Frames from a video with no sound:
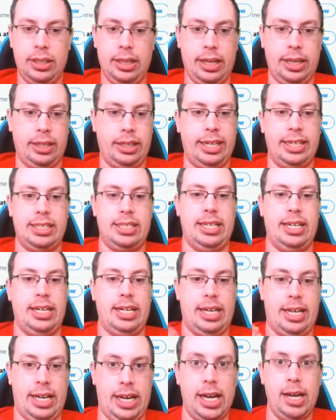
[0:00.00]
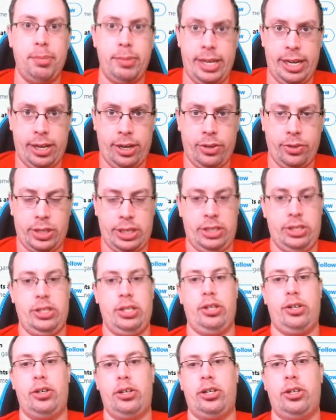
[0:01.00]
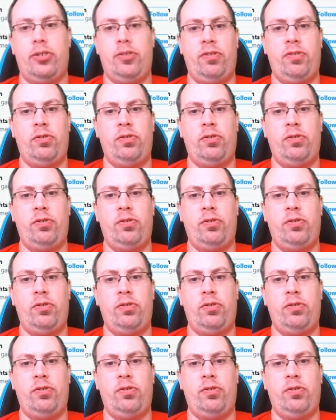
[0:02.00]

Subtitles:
And like I said, I'm now considered